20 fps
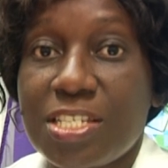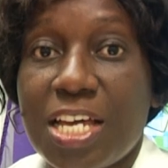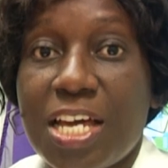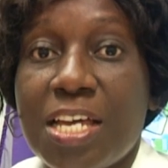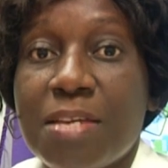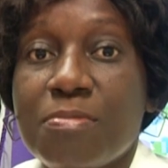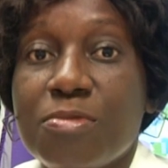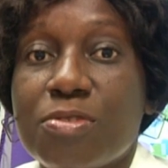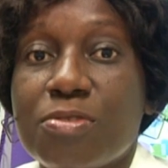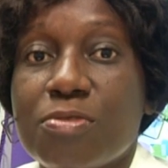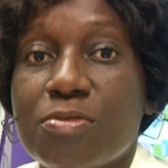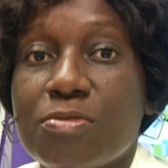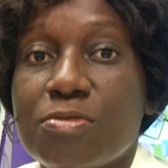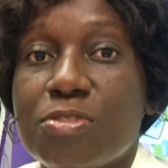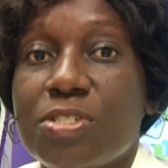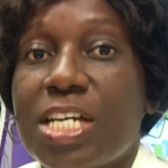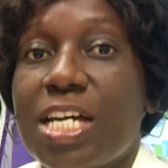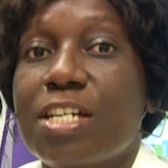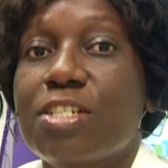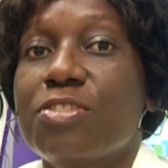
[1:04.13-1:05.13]
time zone
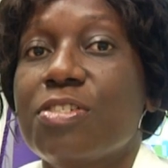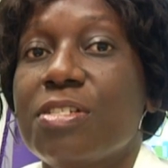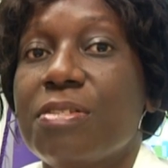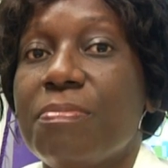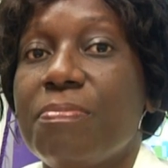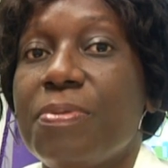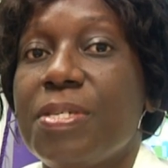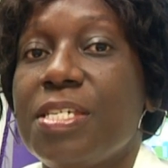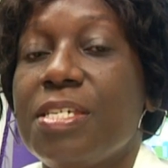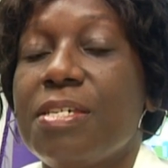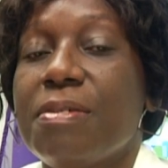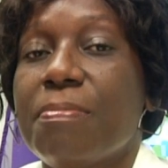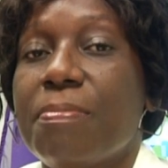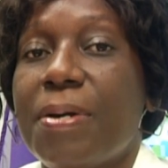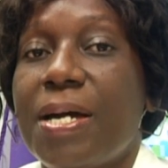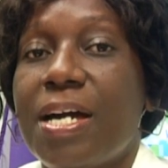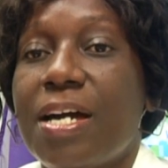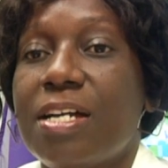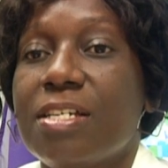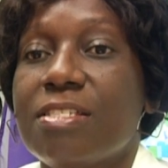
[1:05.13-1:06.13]
to actually be
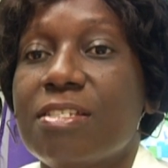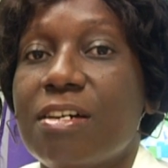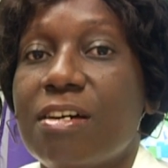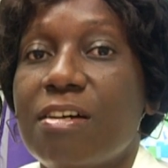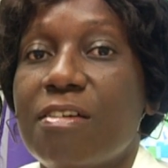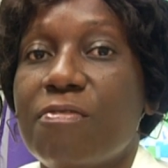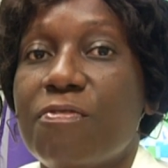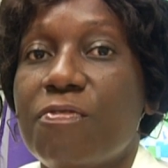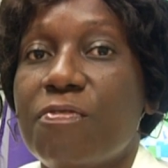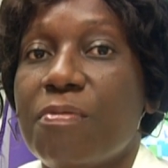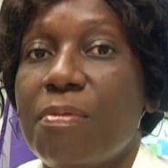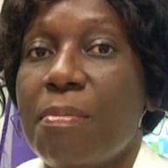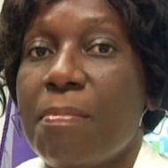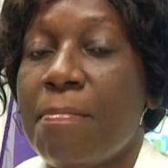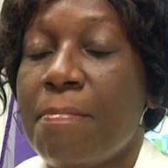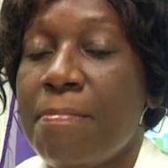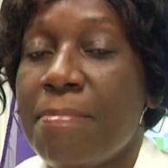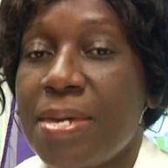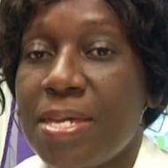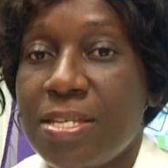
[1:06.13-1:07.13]
part of
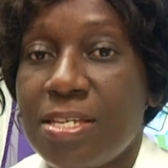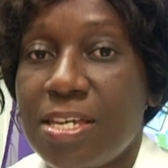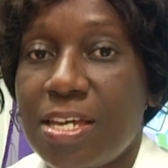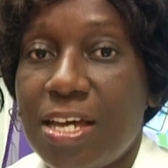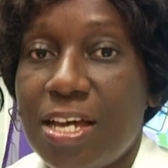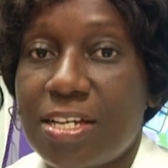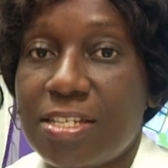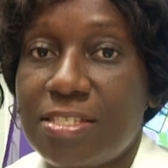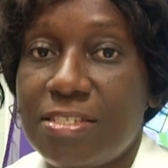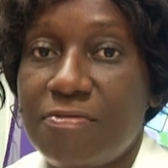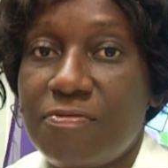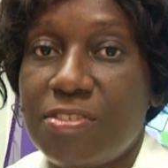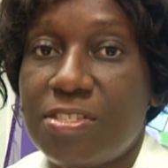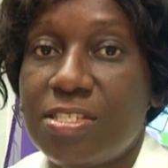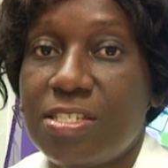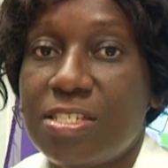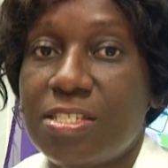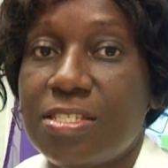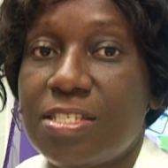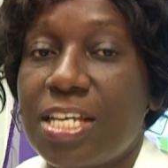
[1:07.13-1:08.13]
many
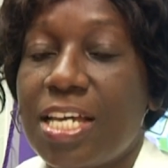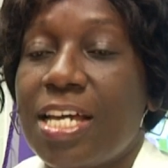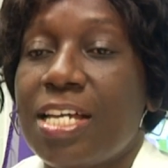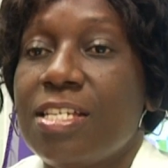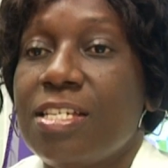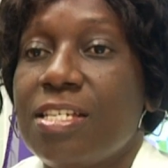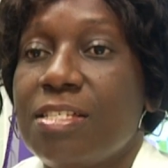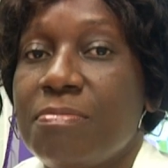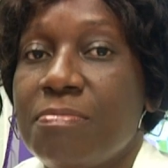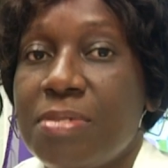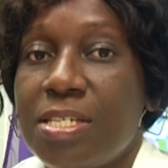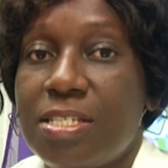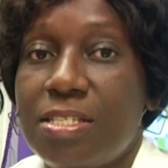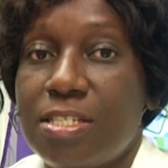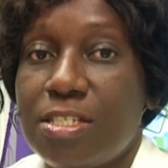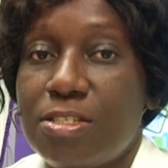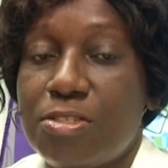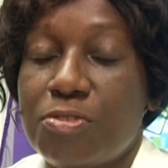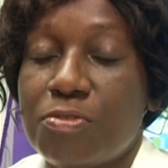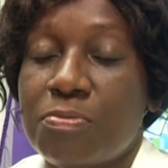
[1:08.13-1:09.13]
activities and it
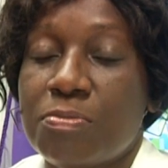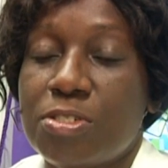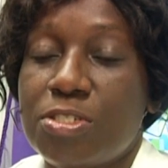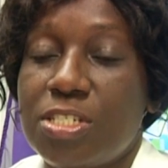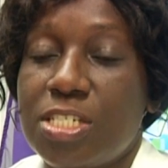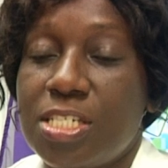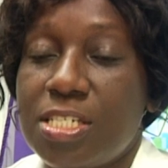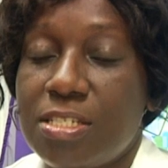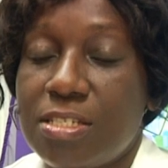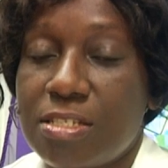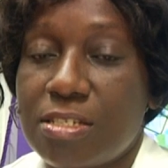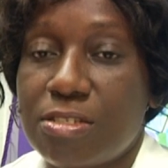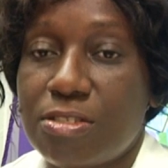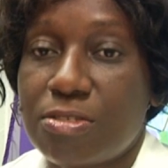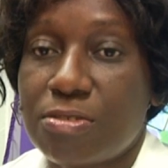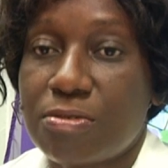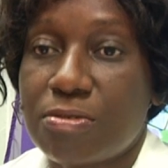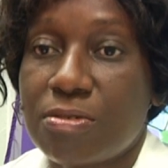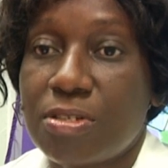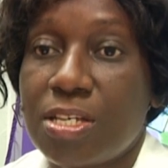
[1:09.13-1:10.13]
makes it so much easier.
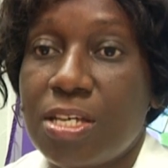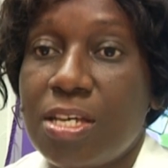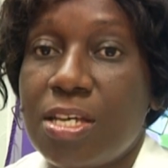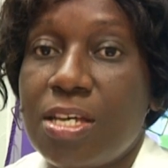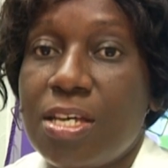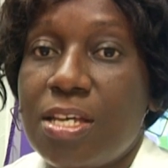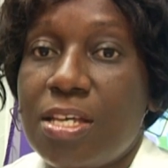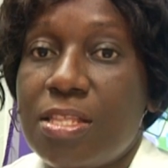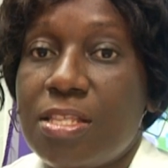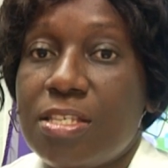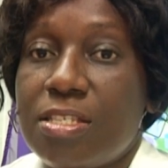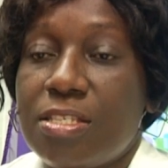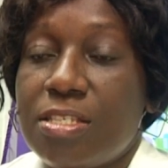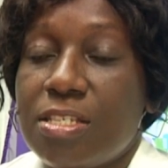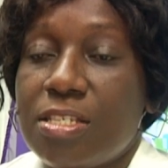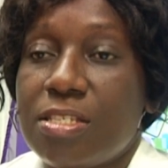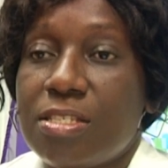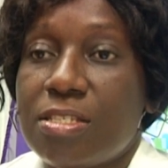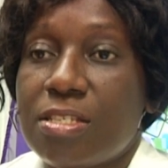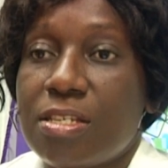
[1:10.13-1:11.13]
So this
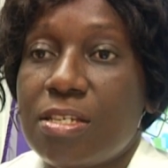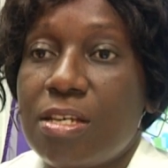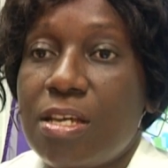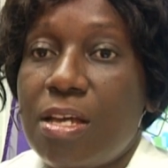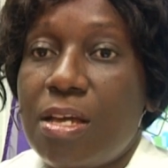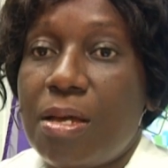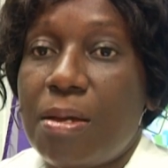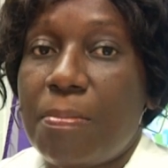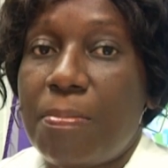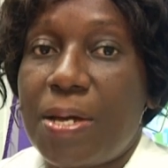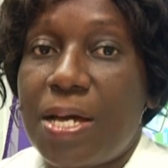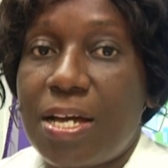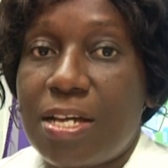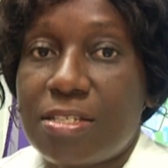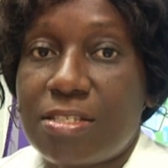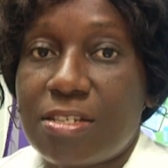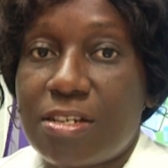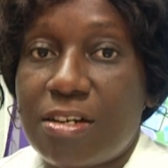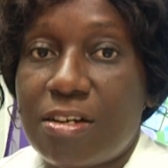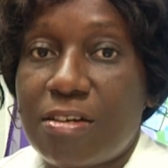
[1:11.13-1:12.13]
is
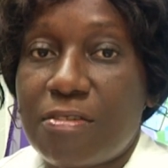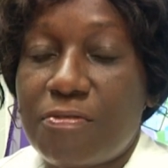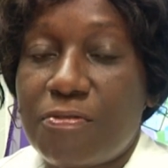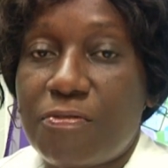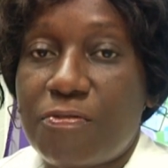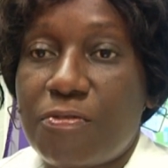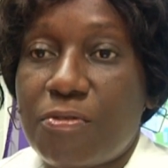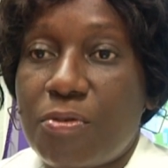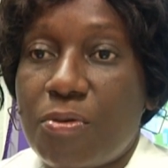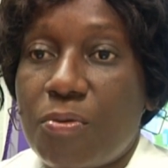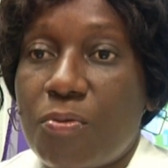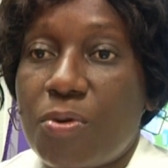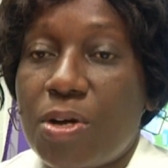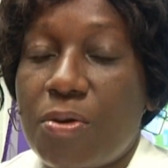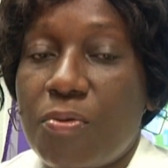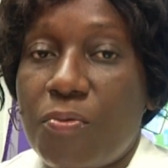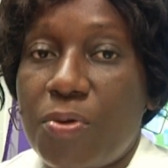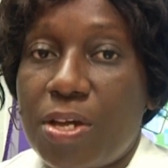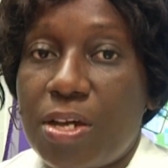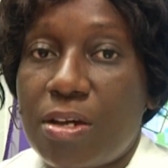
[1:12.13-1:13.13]
part of
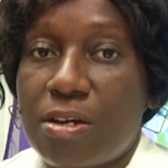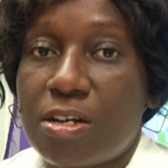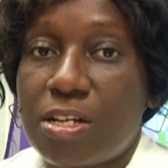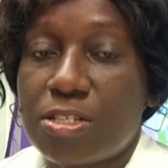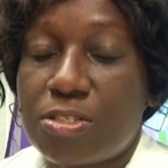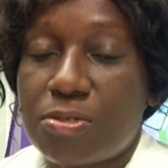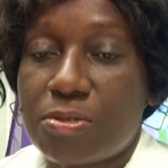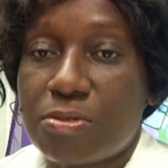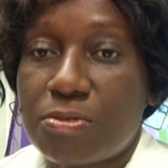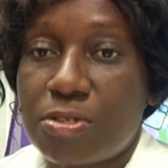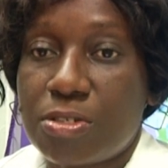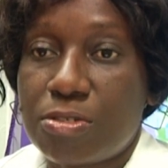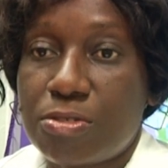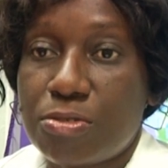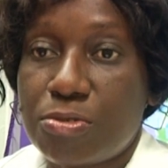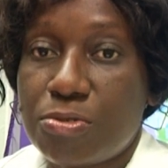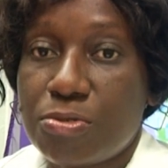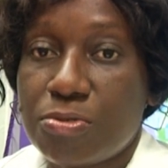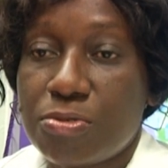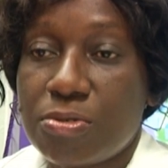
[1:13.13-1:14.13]
what we are also going
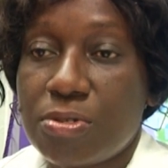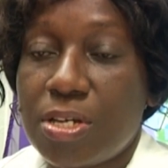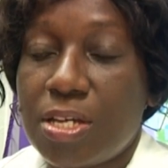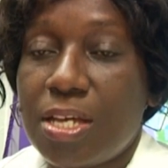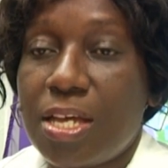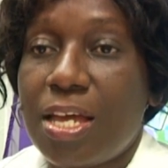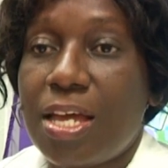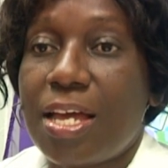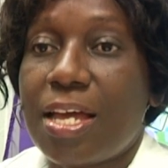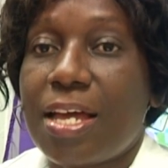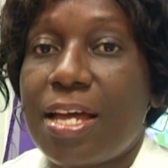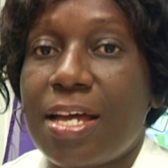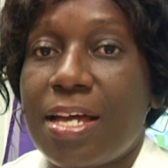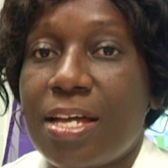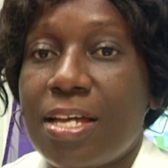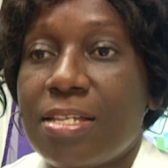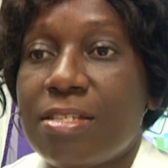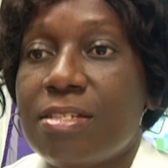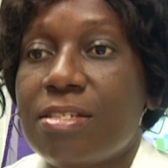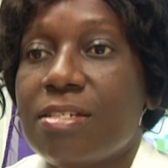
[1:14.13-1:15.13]
to do
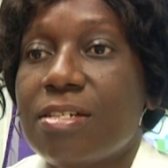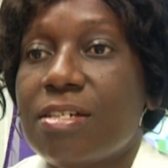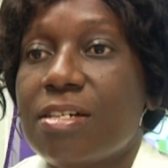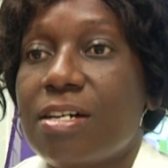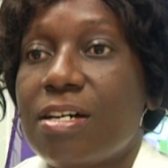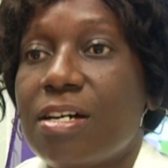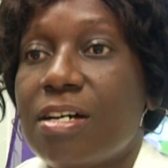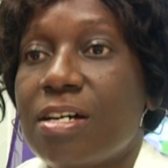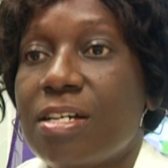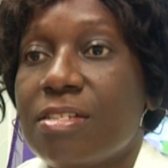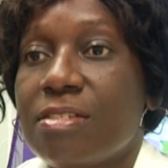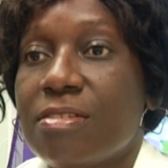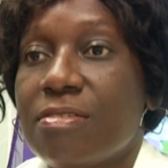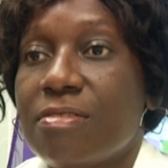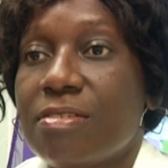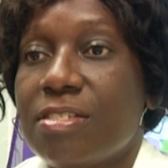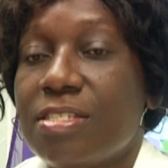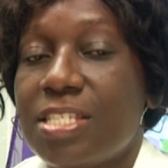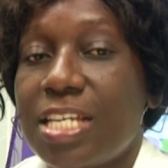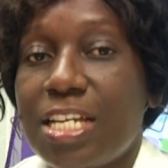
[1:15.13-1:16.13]
and
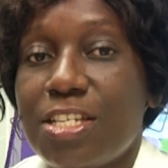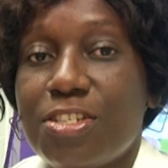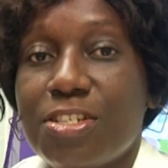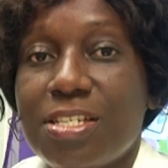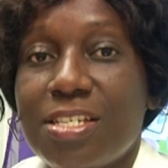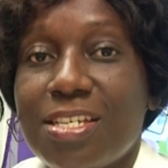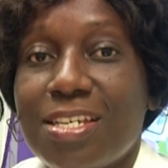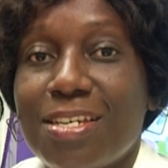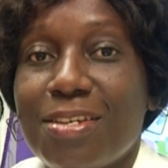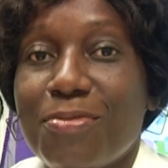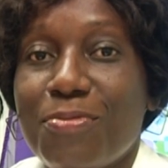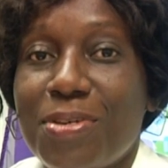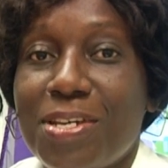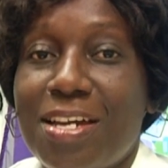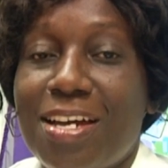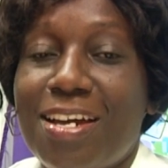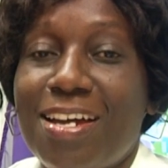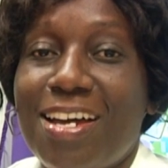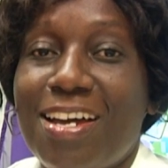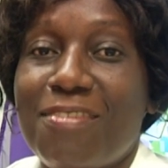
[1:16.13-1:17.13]
on Saturday, we
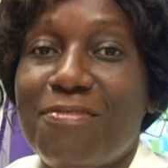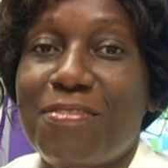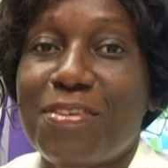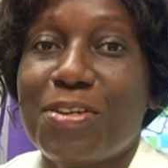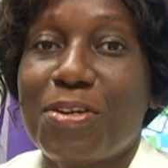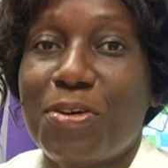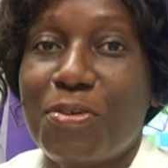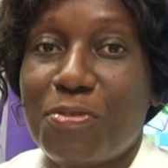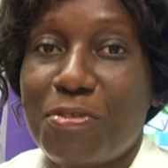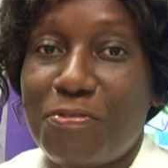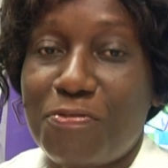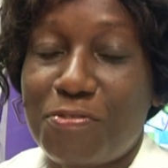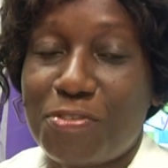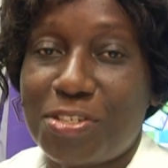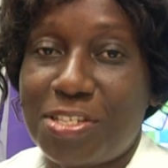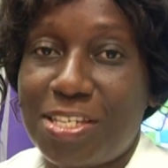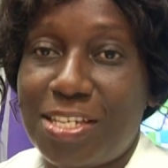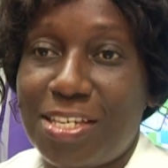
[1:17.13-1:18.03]
are having our fun